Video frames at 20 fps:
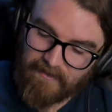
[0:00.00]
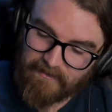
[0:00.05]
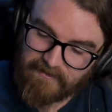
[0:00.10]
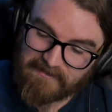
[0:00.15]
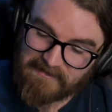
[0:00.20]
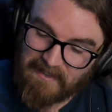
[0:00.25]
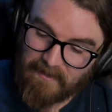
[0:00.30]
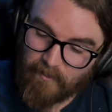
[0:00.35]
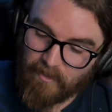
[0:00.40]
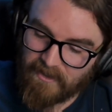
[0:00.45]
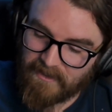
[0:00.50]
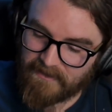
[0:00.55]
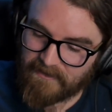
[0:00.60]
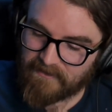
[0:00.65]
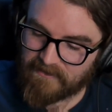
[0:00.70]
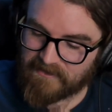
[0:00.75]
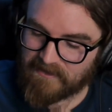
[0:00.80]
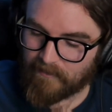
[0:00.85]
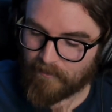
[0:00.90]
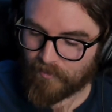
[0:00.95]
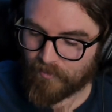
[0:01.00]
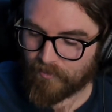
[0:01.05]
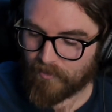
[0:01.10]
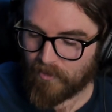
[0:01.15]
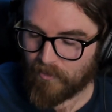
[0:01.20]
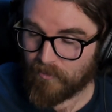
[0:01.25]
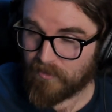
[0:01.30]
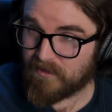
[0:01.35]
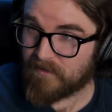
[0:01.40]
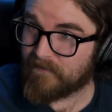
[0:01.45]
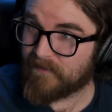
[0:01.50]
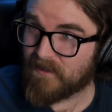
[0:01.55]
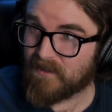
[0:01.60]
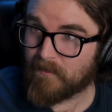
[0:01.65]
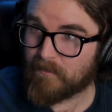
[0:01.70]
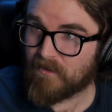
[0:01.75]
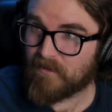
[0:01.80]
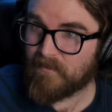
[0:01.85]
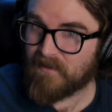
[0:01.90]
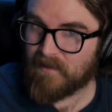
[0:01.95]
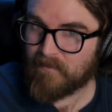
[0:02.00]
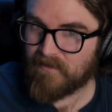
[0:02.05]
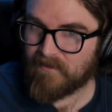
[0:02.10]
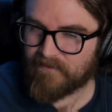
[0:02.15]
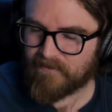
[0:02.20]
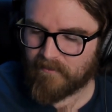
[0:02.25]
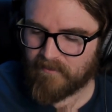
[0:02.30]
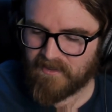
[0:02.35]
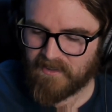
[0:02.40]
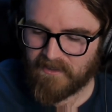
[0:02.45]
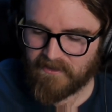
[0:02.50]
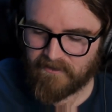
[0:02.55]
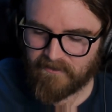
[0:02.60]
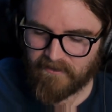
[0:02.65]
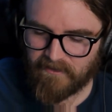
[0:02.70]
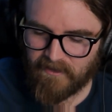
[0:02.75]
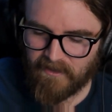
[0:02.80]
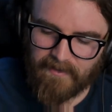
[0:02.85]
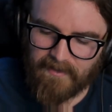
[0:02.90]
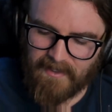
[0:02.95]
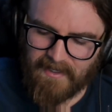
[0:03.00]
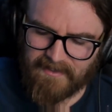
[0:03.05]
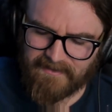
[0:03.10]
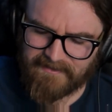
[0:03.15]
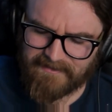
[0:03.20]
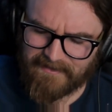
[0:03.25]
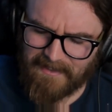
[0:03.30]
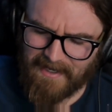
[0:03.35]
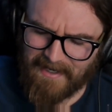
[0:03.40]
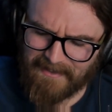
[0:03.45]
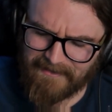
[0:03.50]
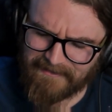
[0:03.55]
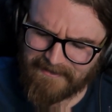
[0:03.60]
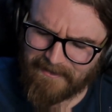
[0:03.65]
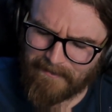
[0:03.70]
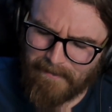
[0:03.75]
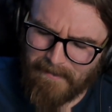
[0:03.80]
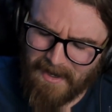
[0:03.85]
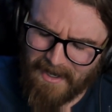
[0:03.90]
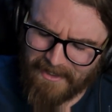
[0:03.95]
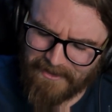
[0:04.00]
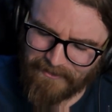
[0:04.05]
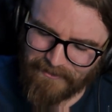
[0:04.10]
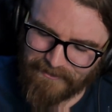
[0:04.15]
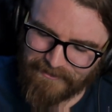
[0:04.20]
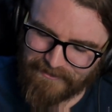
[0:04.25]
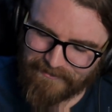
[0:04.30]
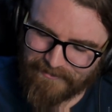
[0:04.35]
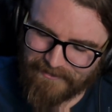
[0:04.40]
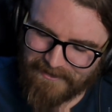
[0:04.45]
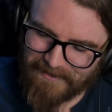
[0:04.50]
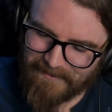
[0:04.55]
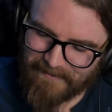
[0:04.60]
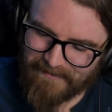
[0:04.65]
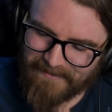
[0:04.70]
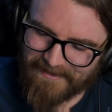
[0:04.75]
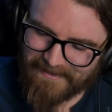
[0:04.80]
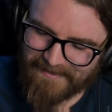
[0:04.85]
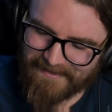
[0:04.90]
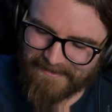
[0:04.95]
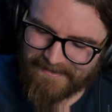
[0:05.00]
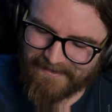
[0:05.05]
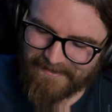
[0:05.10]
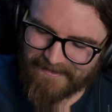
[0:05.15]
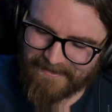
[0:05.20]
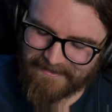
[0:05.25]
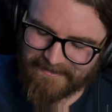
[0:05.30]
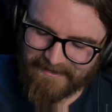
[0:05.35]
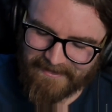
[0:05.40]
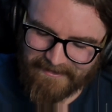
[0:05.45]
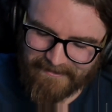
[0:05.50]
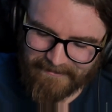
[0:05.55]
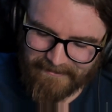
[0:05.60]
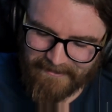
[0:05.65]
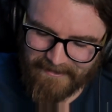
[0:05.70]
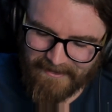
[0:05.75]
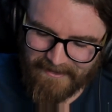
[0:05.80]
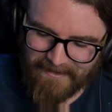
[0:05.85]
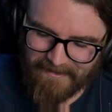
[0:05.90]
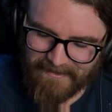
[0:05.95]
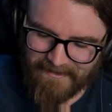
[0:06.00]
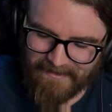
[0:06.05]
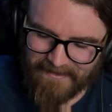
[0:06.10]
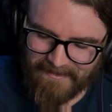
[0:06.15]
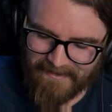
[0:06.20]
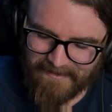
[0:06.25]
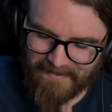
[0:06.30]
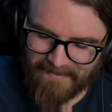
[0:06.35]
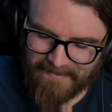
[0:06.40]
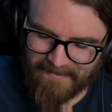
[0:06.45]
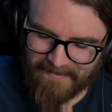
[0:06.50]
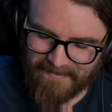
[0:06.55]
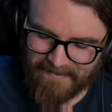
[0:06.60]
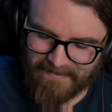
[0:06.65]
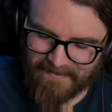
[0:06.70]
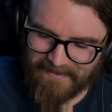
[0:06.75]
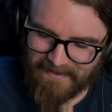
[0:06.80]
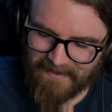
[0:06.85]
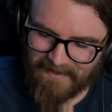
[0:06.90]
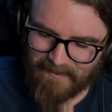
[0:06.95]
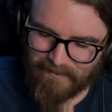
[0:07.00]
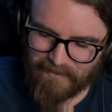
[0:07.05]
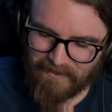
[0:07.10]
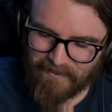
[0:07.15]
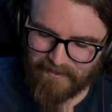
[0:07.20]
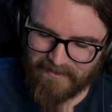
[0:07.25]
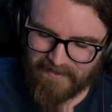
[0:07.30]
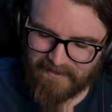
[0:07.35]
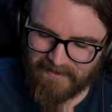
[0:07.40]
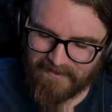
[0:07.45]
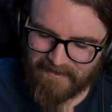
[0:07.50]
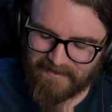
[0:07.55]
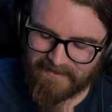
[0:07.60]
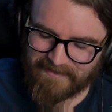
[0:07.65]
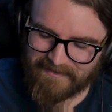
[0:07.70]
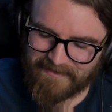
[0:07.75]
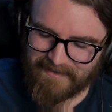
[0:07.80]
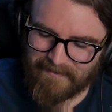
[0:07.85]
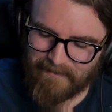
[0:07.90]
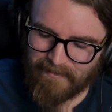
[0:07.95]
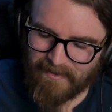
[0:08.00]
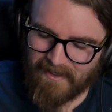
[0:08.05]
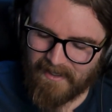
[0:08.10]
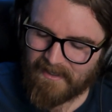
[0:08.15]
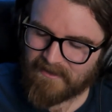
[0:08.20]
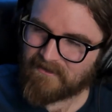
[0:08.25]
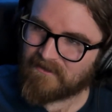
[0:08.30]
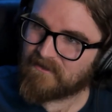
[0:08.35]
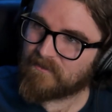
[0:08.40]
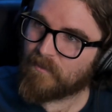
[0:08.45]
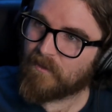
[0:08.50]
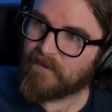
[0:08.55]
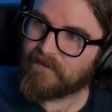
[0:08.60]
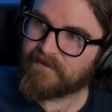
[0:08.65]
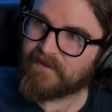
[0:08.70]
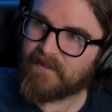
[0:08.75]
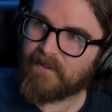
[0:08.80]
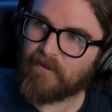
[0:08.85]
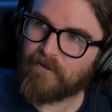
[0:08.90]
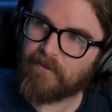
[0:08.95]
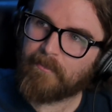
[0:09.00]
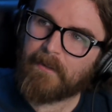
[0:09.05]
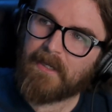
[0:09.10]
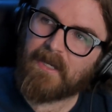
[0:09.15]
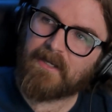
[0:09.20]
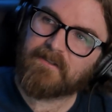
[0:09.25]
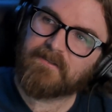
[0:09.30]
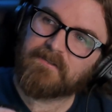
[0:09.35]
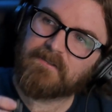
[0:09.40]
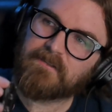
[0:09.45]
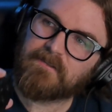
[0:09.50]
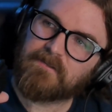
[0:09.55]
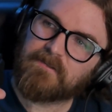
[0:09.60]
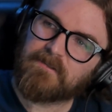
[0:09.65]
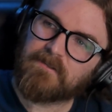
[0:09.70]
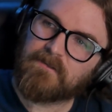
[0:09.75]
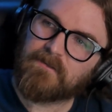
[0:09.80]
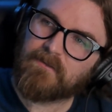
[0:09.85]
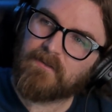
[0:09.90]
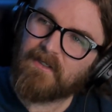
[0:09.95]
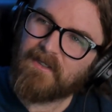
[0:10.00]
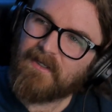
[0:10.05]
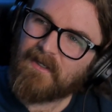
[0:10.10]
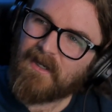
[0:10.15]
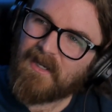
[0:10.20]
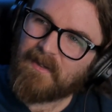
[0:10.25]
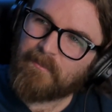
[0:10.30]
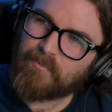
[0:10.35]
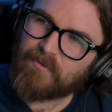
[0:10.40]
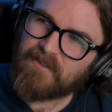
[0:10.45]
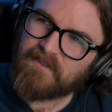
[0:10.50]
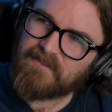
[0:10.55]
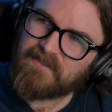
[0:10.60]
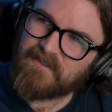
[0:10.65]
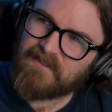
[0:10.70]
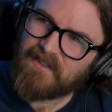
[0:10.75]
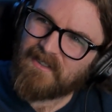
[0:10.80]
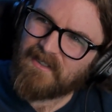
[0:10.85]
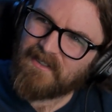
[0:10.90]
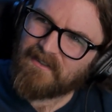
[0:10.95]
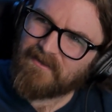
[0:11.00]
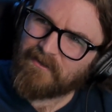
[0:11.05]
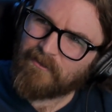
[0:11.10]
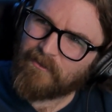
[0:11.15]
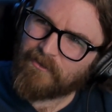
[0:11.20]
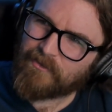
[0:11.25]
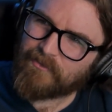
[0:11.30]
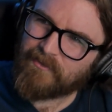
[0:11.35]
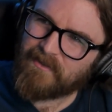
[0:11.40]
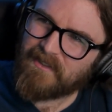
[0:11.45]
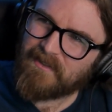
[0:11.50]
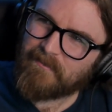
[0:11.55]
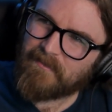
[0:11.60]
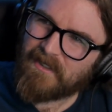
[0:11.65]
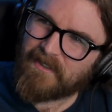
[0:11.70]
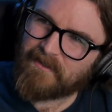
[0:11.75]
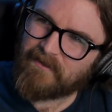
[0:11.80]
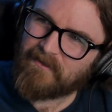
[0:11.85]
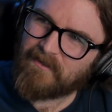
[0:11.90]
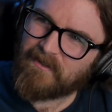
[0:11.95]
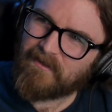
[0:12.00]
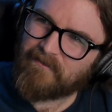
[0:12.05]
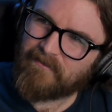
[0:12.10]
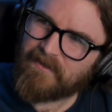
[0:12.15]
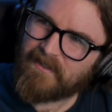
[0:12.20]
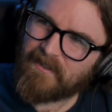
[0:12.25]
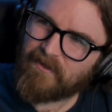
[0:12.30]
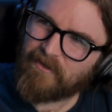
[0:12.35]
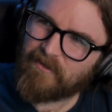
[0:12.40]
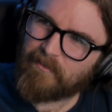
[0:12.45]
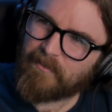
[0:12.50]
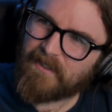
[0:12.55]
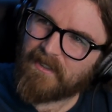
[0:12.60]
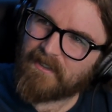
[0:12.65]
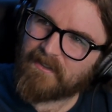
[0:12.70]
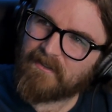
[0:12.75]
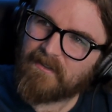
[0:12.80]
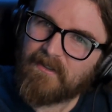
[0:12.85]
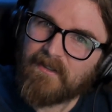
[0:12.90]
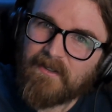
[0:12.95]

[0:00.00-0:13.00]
Someone, some rogue developer maybe from Yager, has has the models from uh, the cycle, and they uploaded the stim packs as well as the health packs. So I printed a little 3D model of the health pack.